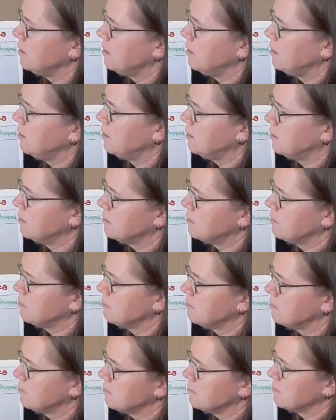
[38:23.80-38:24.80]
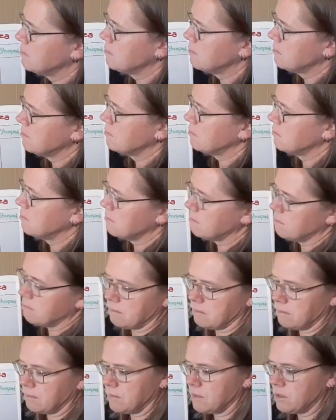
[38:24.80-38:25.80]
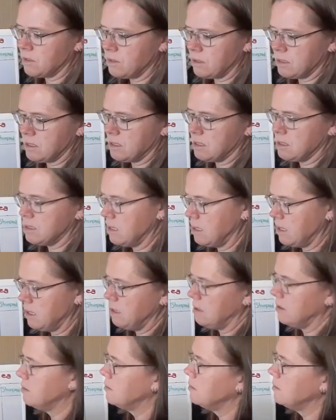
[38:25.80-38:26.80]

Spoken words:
you can sort of see.